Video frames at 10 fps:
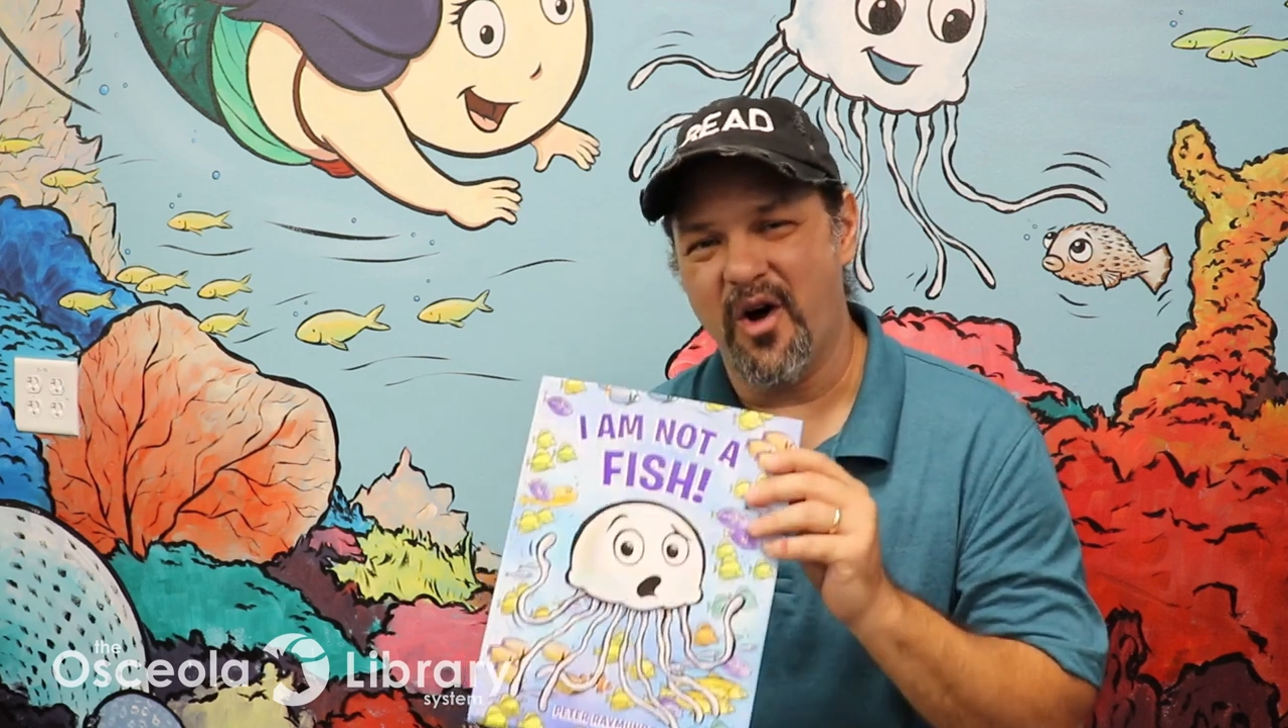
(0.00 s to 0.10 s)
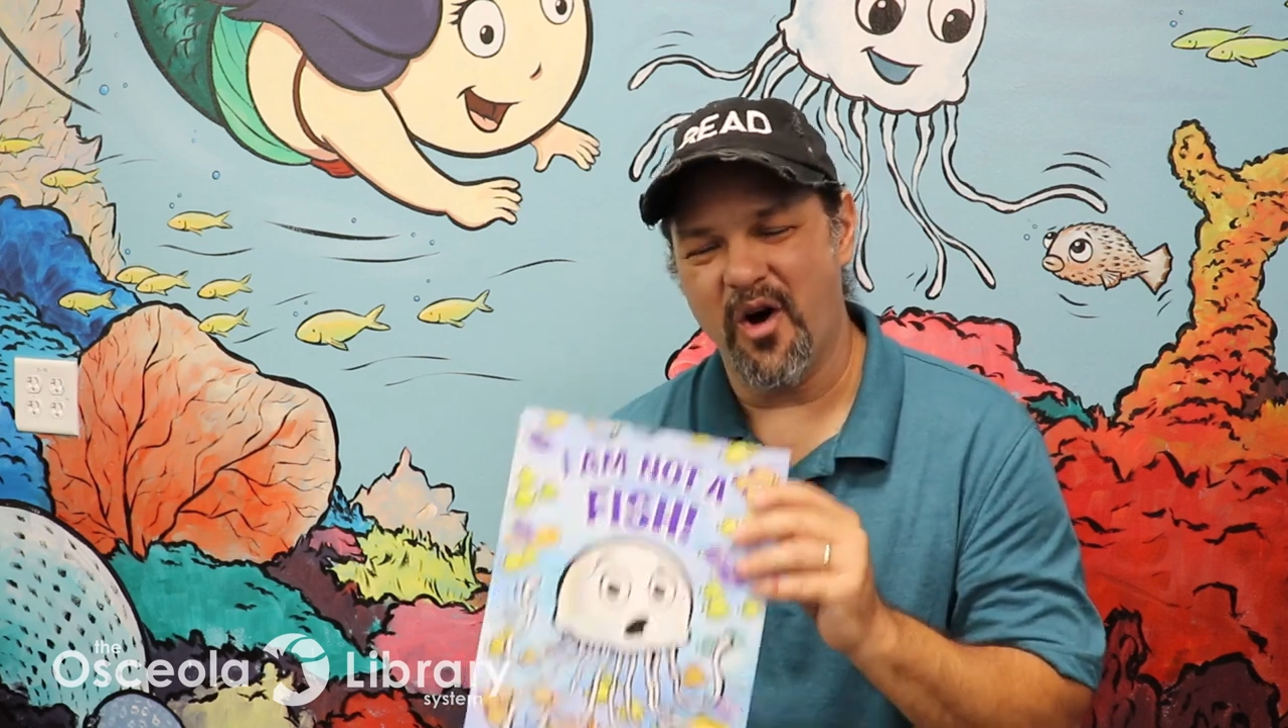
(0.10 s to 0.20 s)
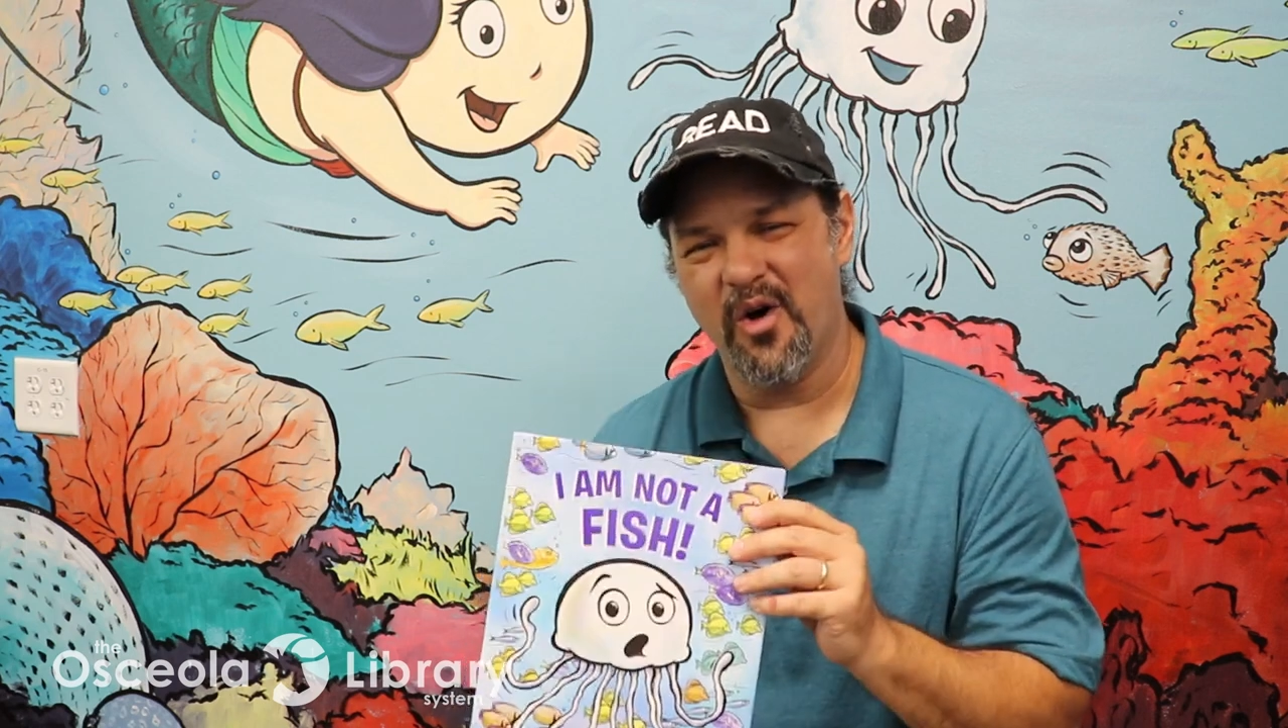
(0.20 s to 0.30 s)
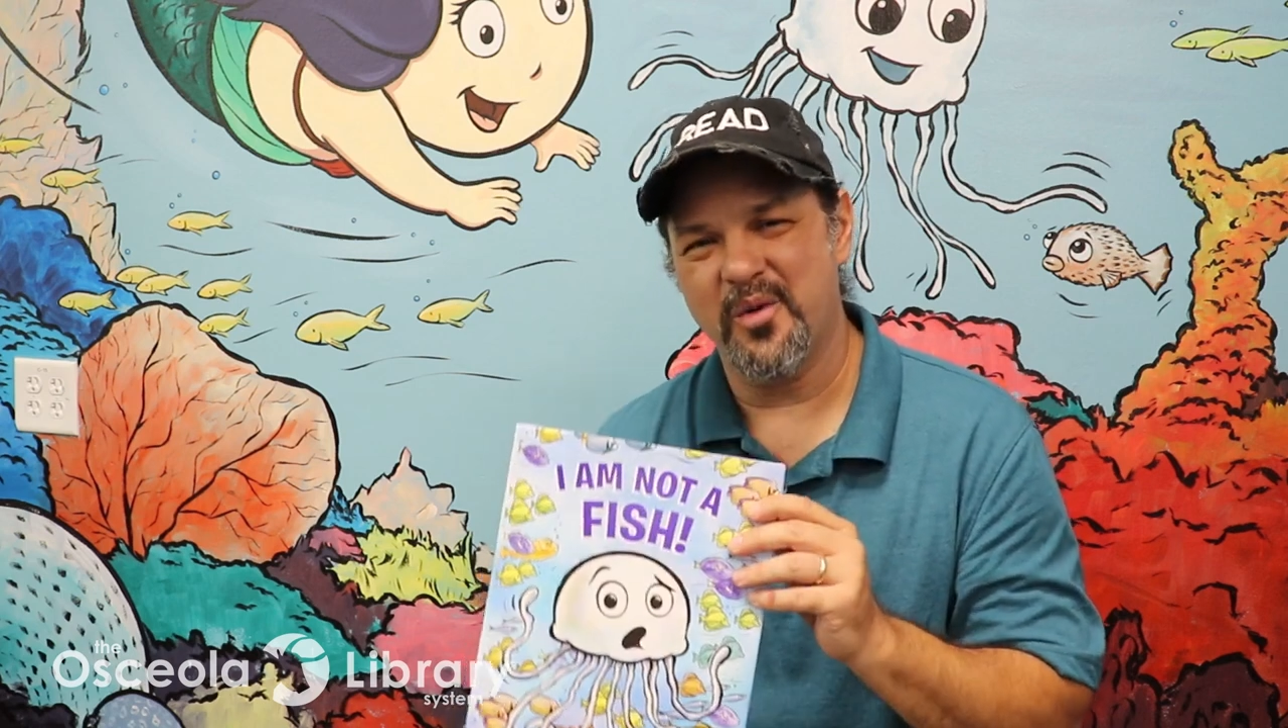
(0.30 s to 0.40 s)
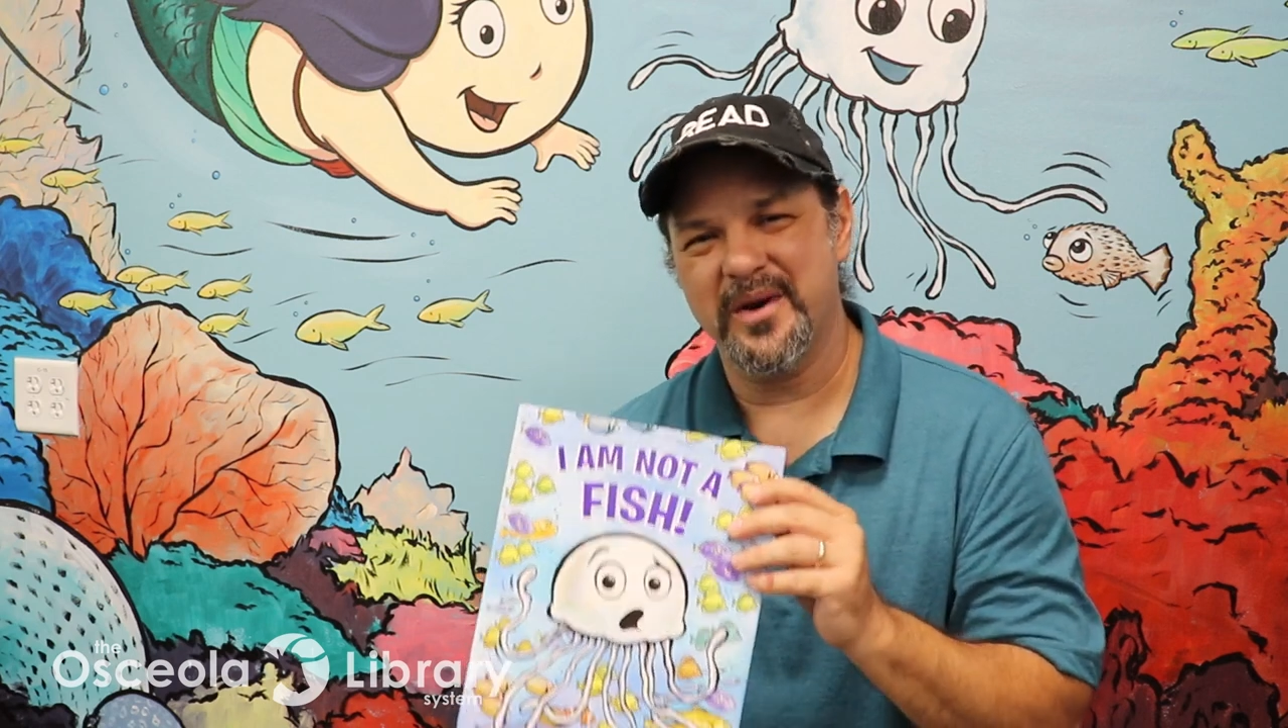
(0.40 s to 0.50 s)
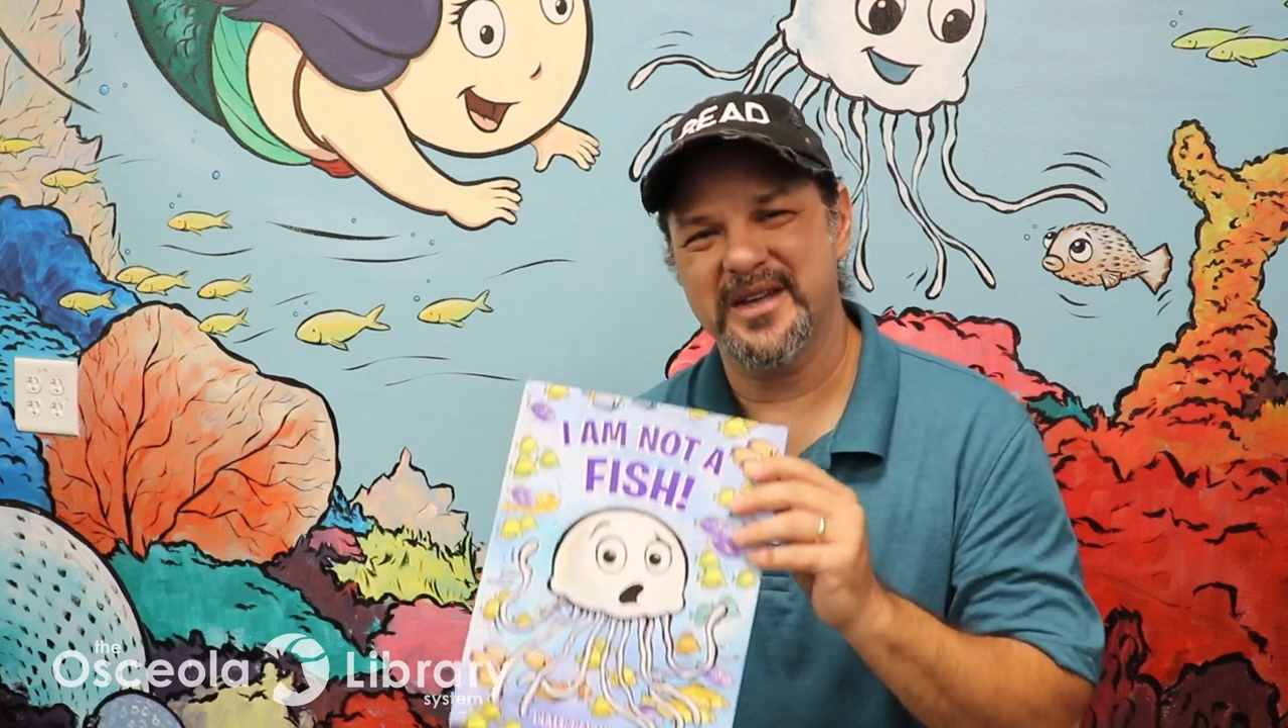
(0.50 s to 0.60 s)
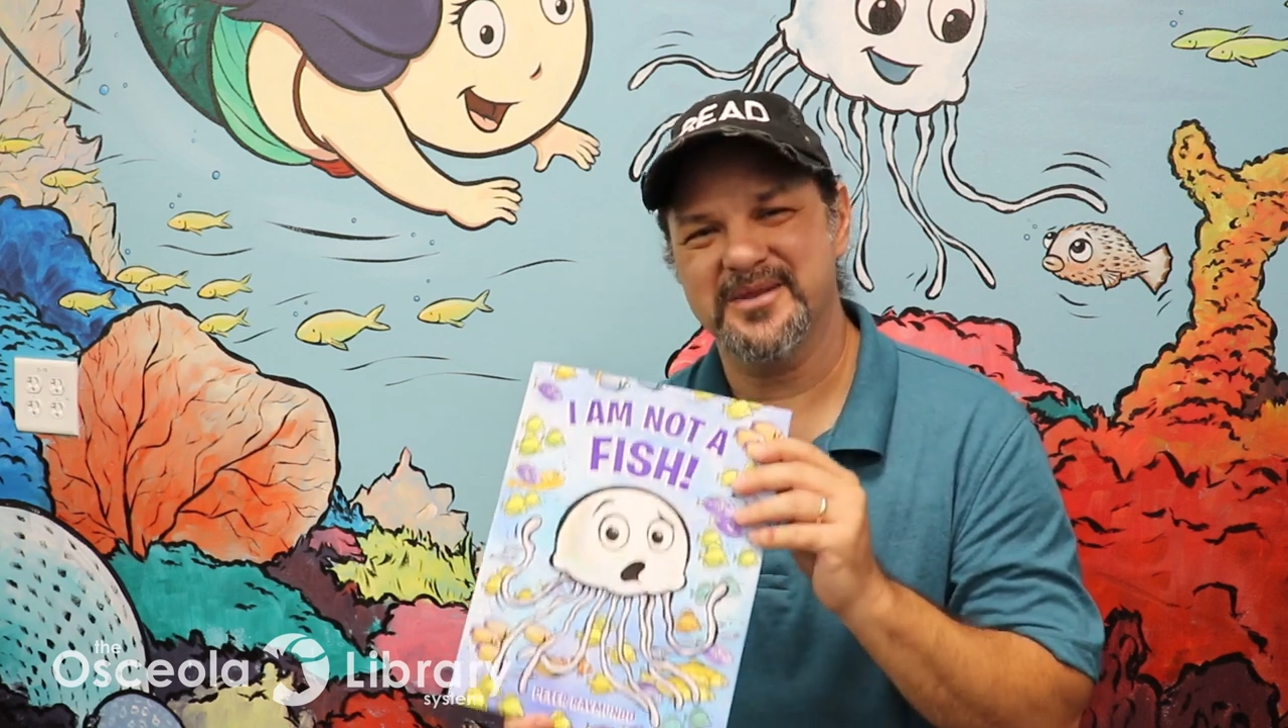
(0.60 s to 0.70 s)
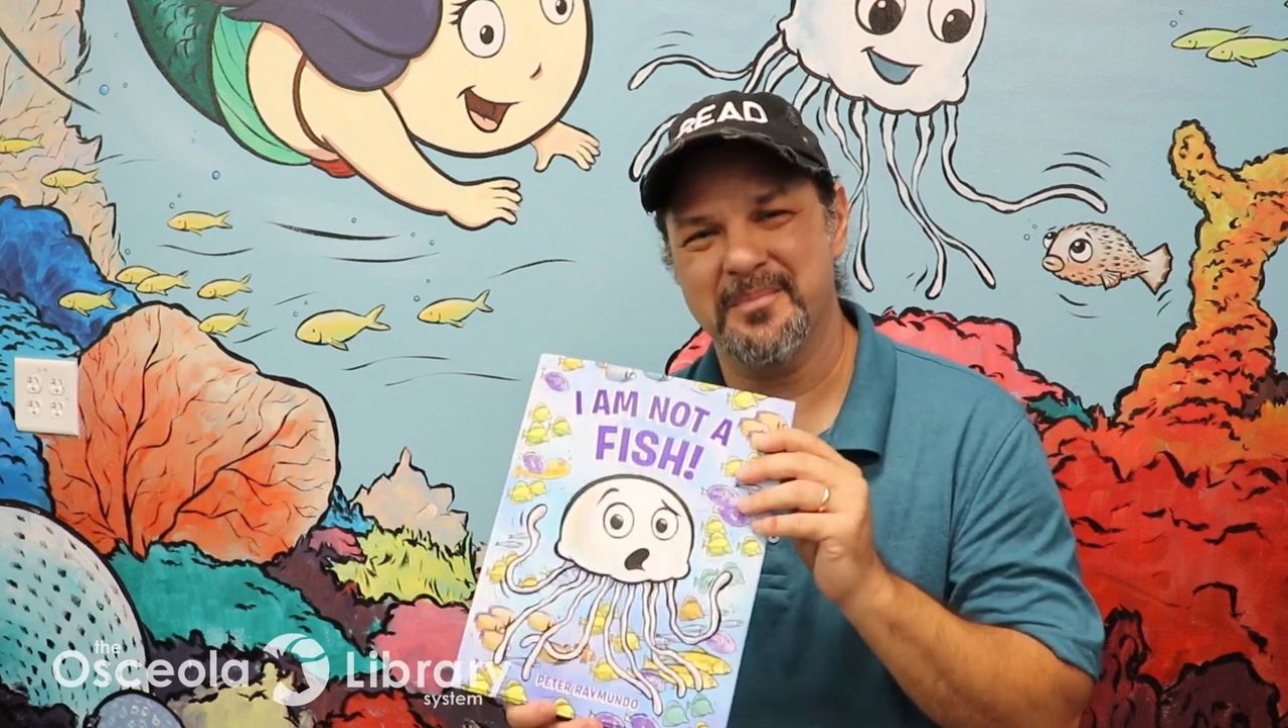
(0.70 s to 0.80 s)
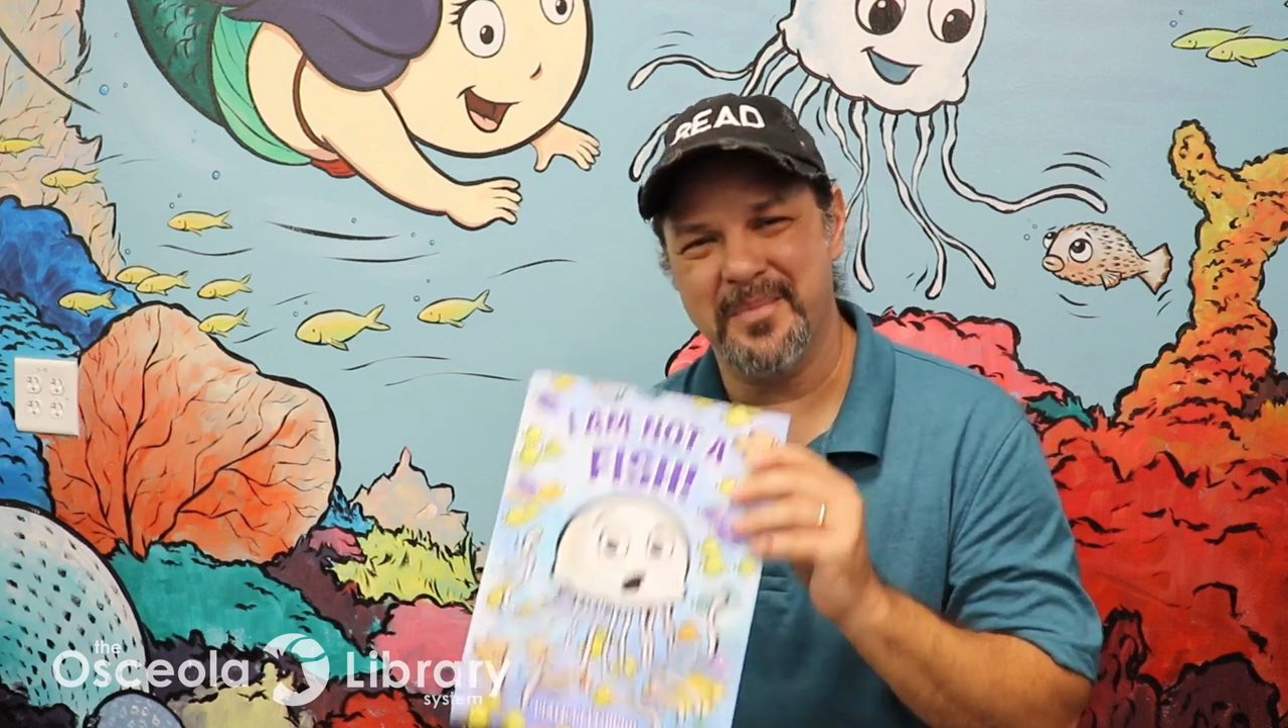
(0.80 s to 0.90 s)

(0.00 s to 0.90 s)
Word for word: always